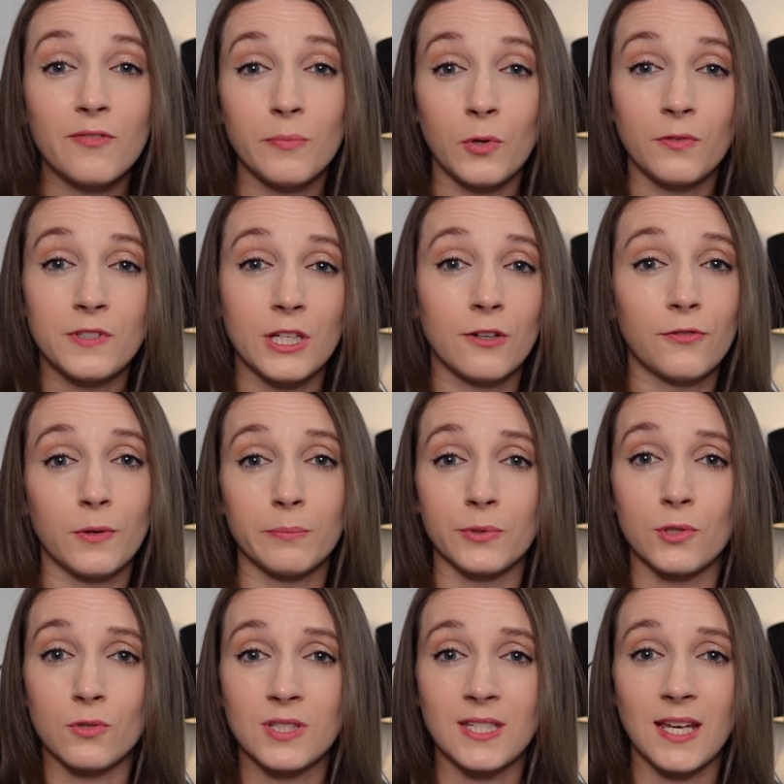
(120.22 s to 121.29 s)
have moved here from
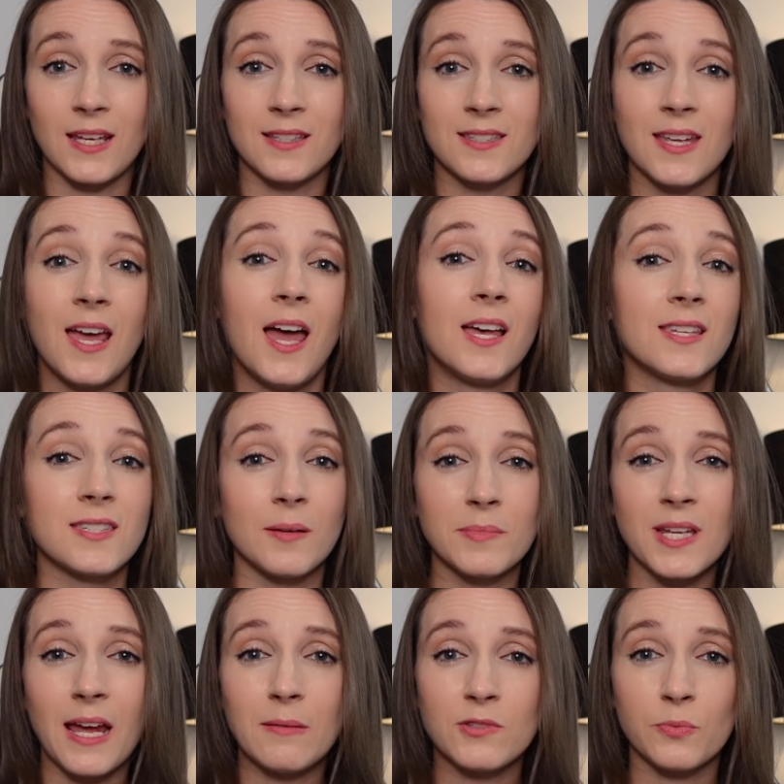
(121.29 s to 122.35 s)
blue states
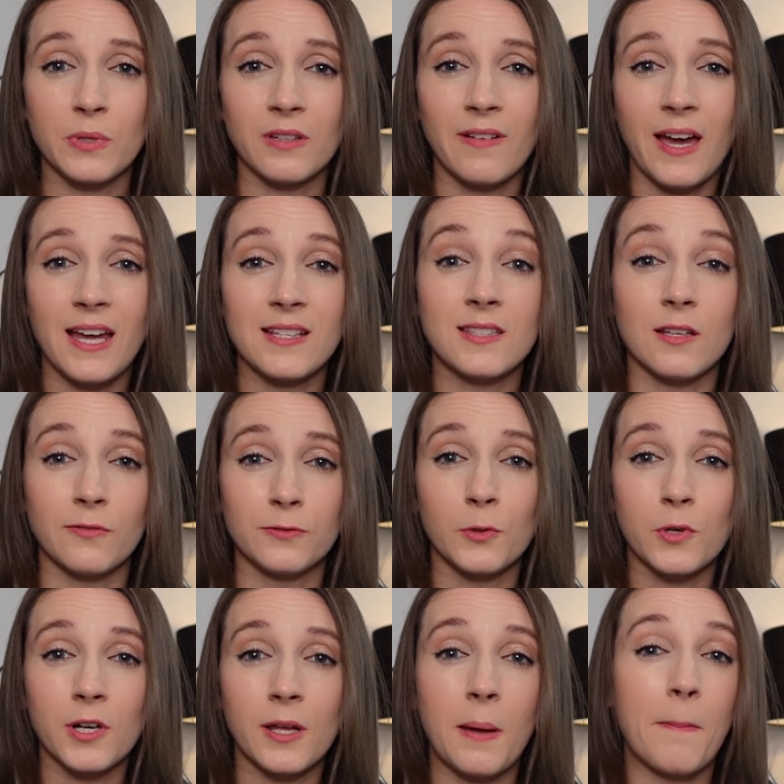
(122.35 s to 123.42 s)
sometimes realize that
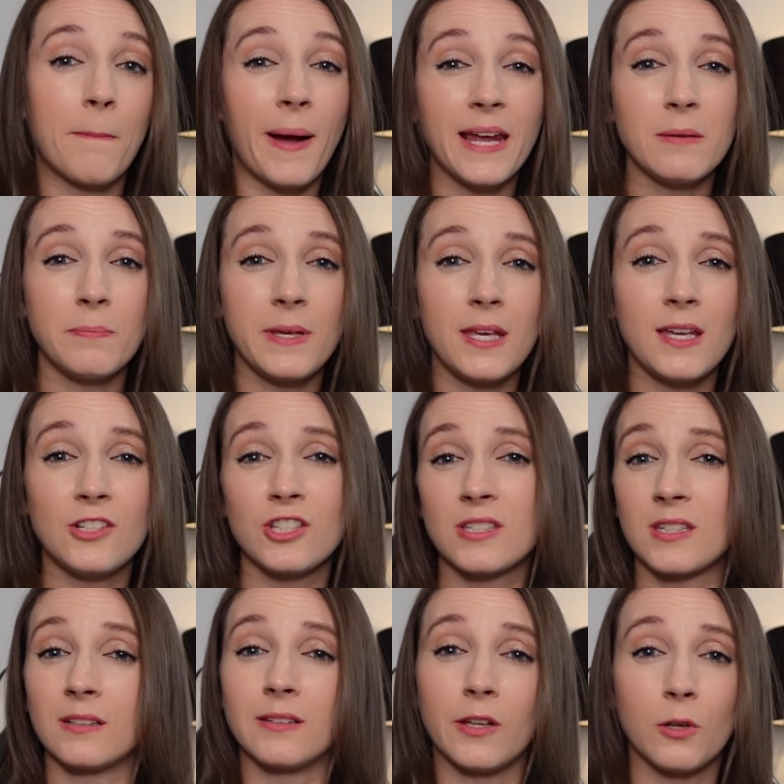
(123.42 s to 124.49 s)
Florida might be
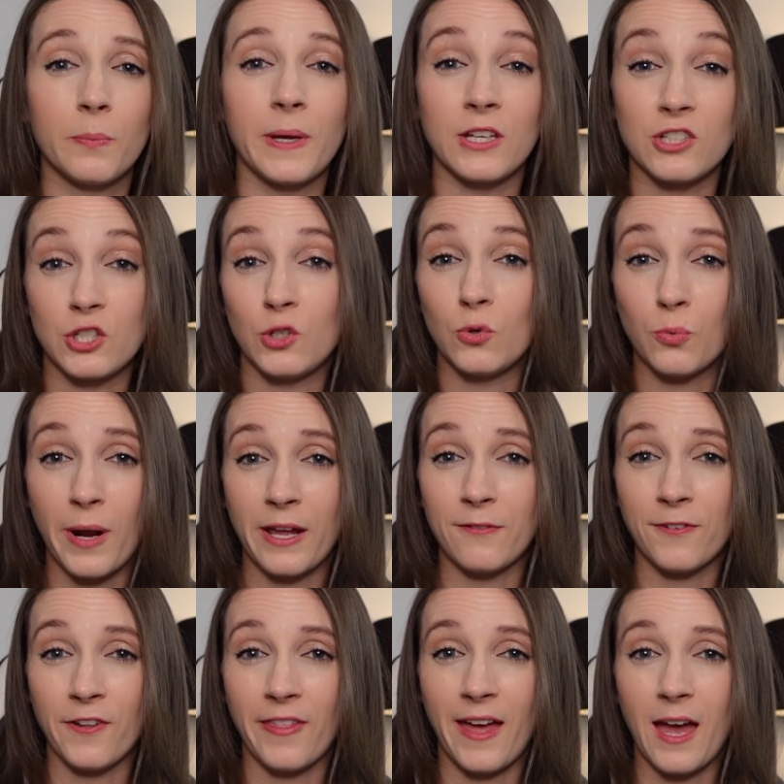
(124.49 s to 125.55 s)
just a little bit too red
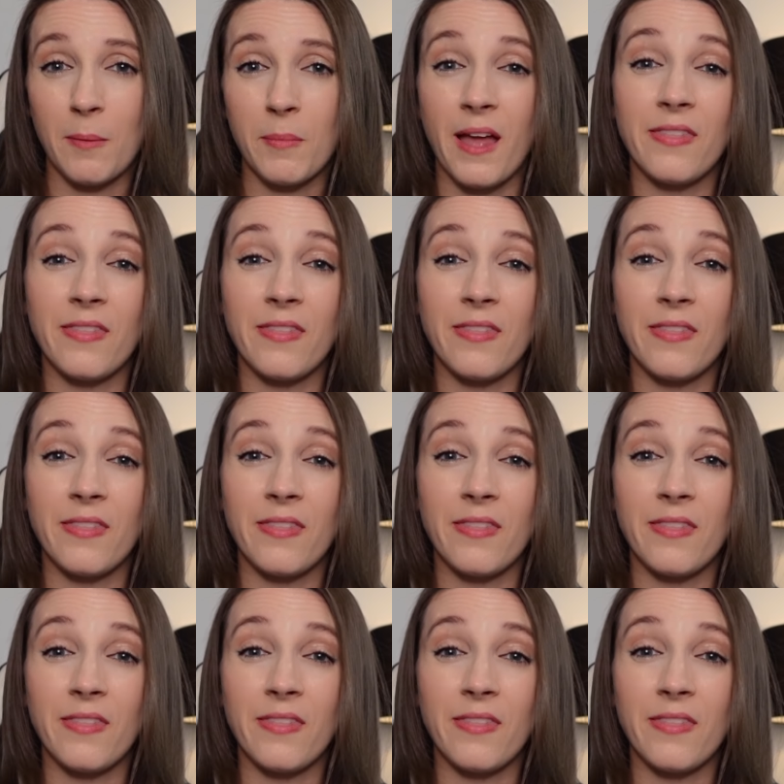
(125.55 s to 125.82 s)
for them